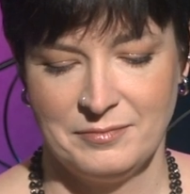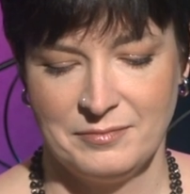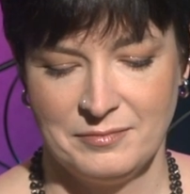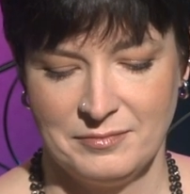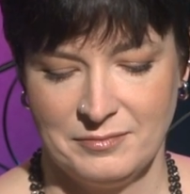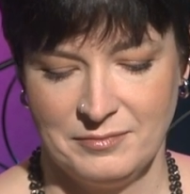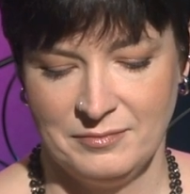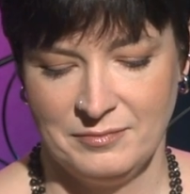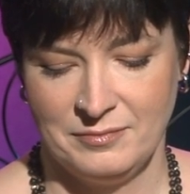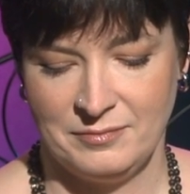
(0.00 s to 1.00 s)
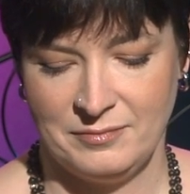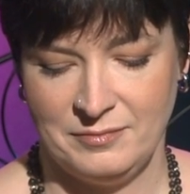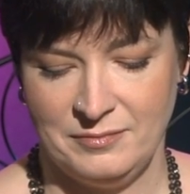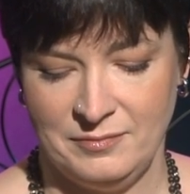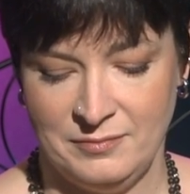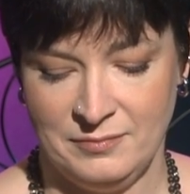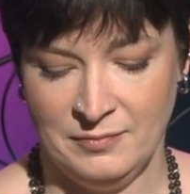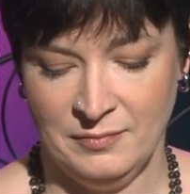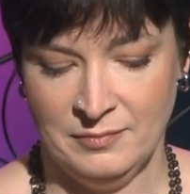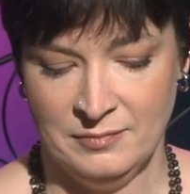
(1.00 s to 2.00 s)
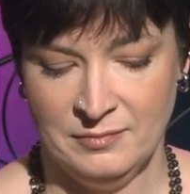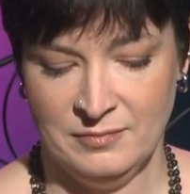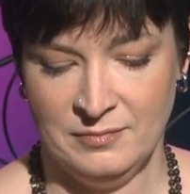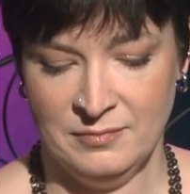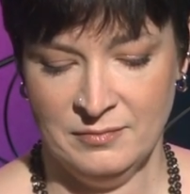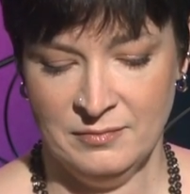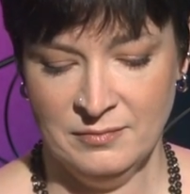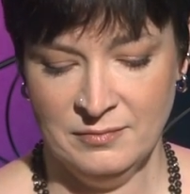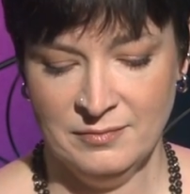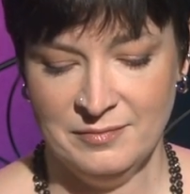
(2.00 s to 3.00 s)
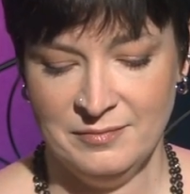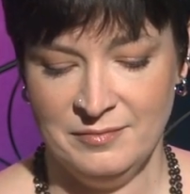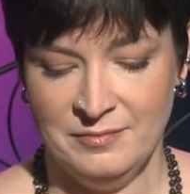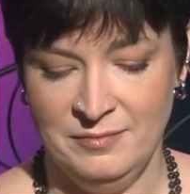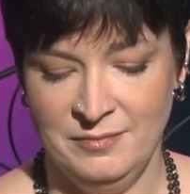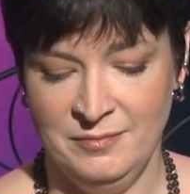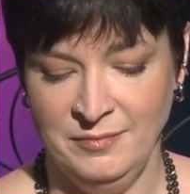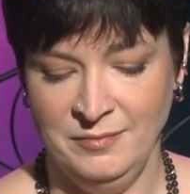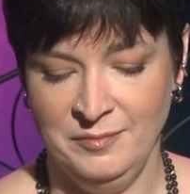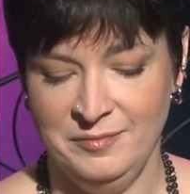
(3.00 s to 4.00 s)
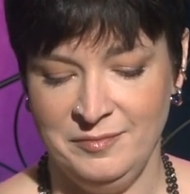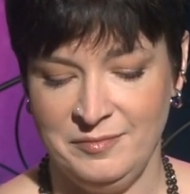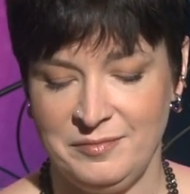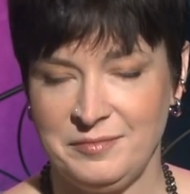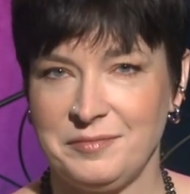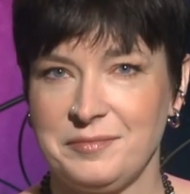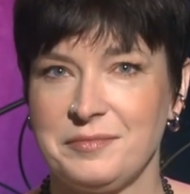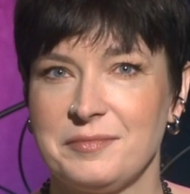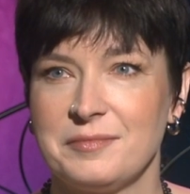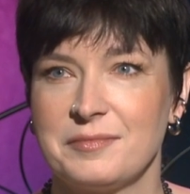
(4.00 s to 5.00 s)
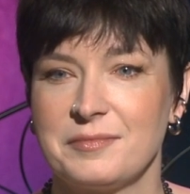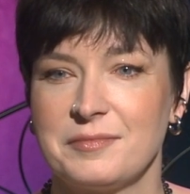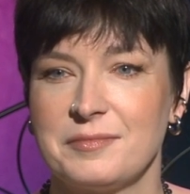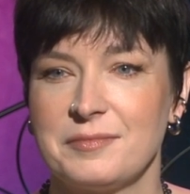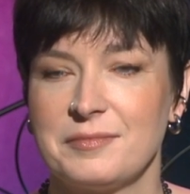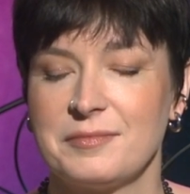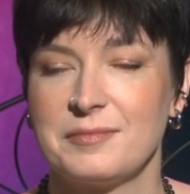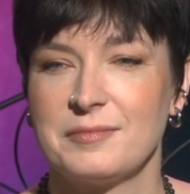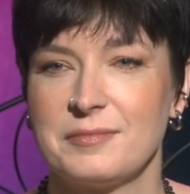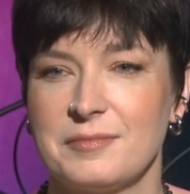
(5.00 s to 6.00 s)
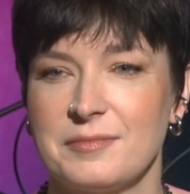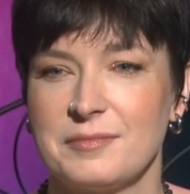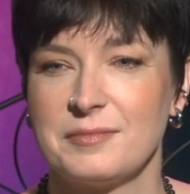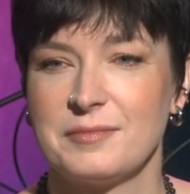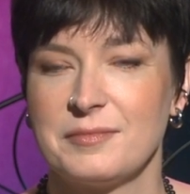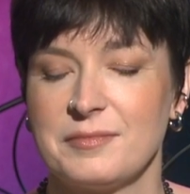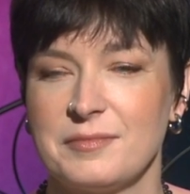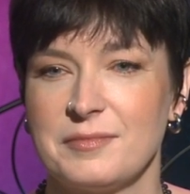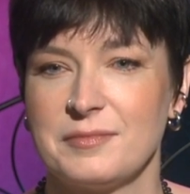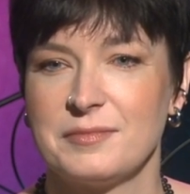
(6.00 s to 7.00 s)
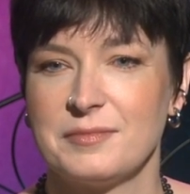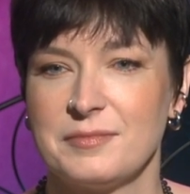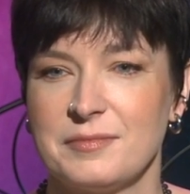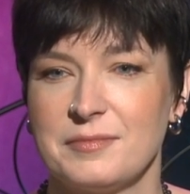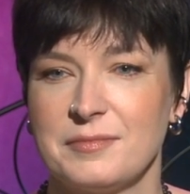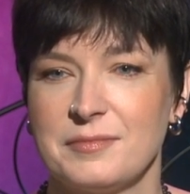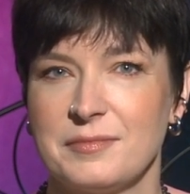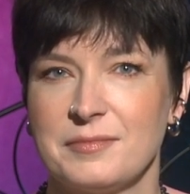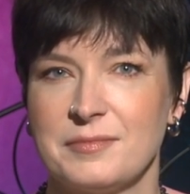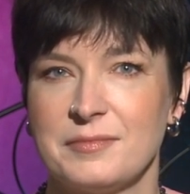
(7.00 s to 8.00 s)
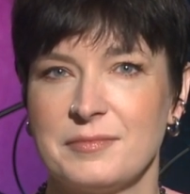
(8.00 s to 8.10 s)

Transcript: [no speech]